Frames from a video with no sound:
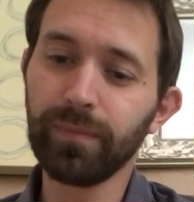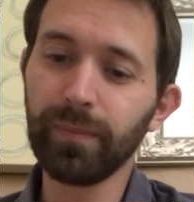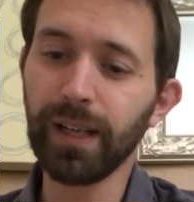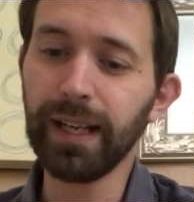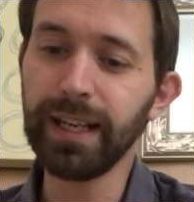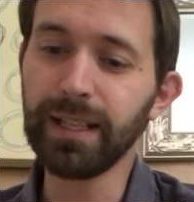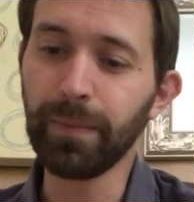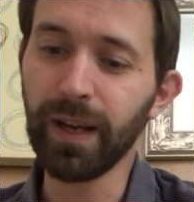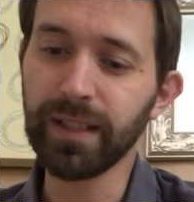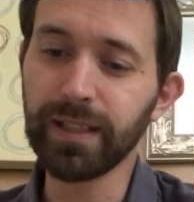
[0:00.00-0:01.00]
But
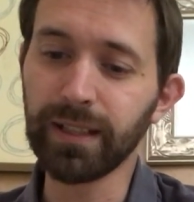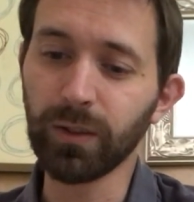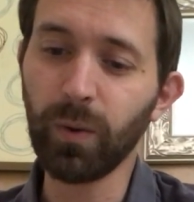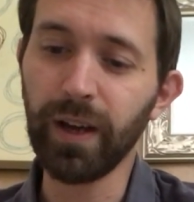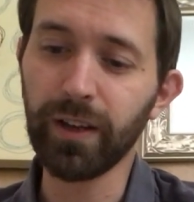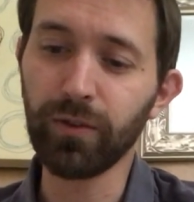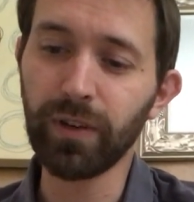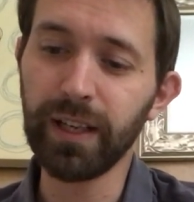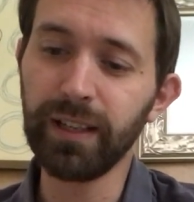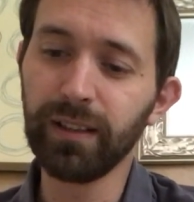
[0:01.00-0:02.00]
Ladybird didn't quite
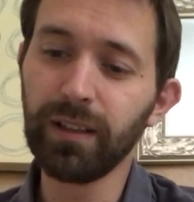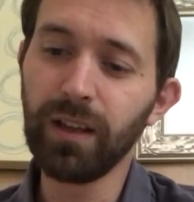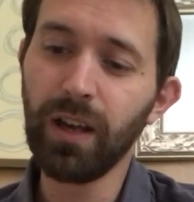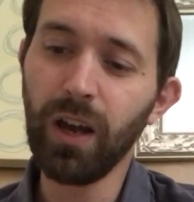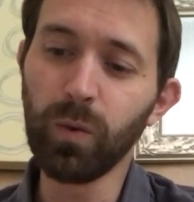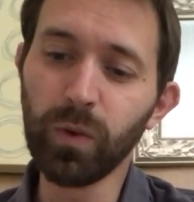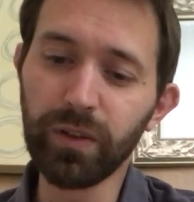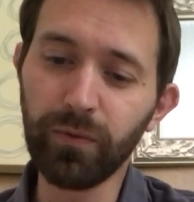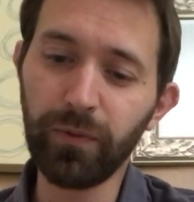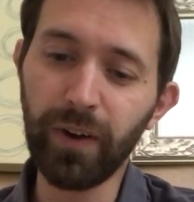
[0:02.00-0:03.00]
agree. Her
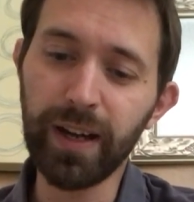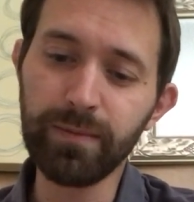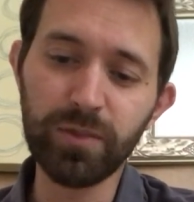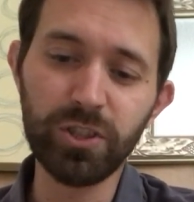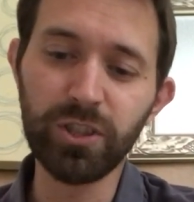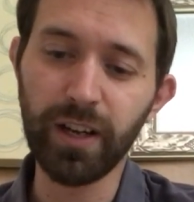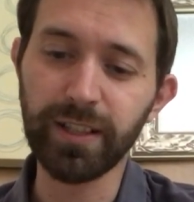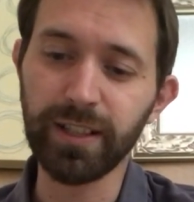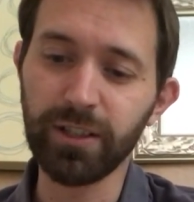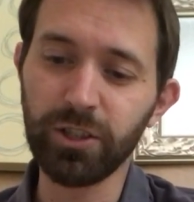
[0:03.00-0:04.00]
wooden frame
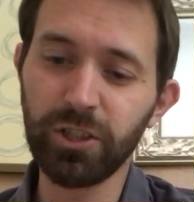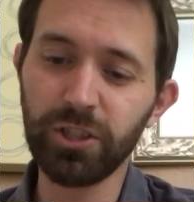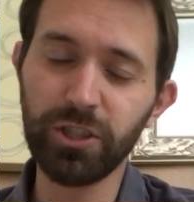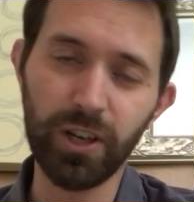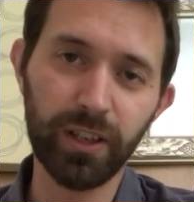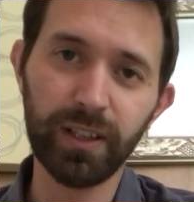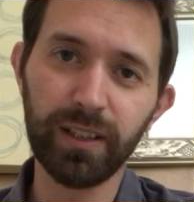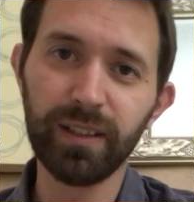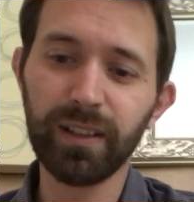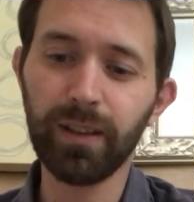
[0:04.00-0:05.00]
juddered and shook,
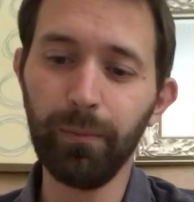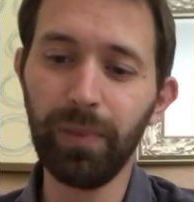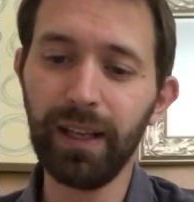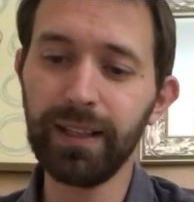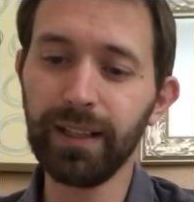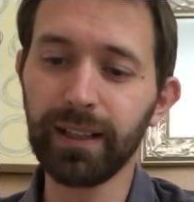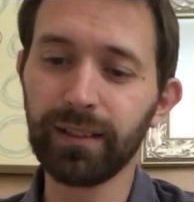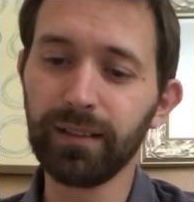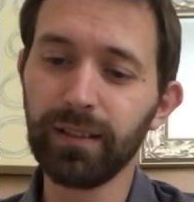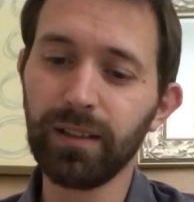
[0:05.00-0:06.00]
complaining.
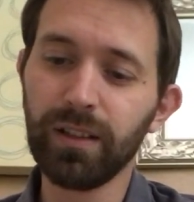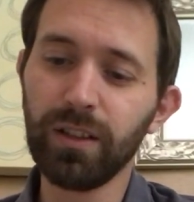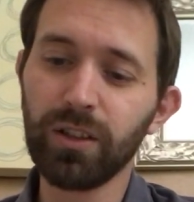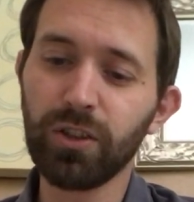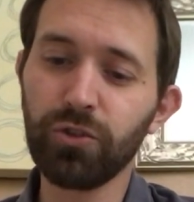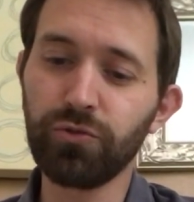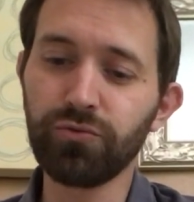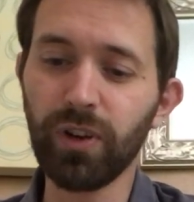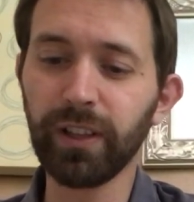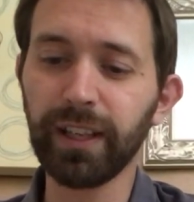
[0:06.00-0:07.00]

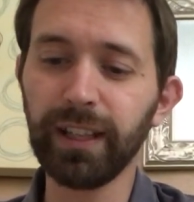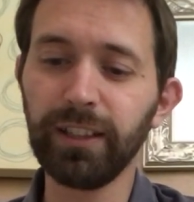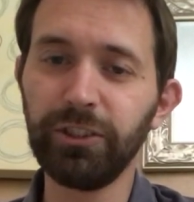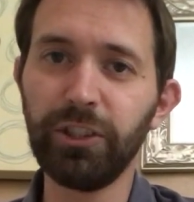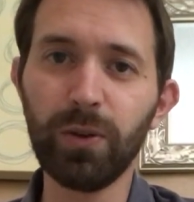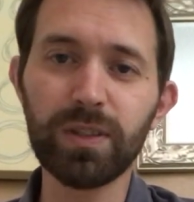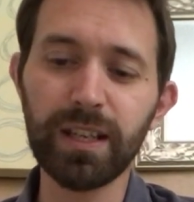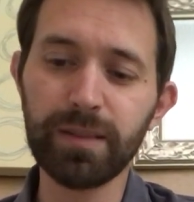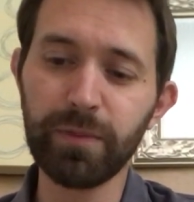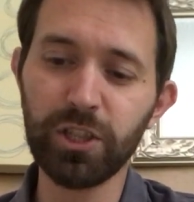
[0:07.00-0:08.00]
"Crunking,
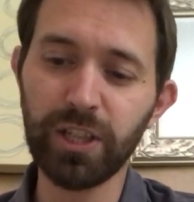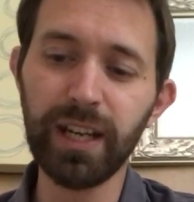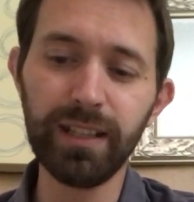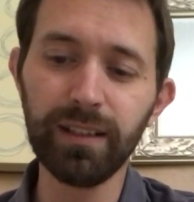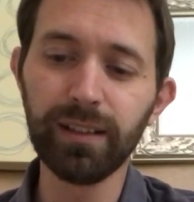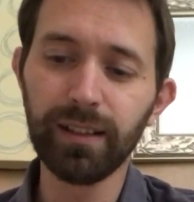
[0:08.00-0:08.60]
useless machine."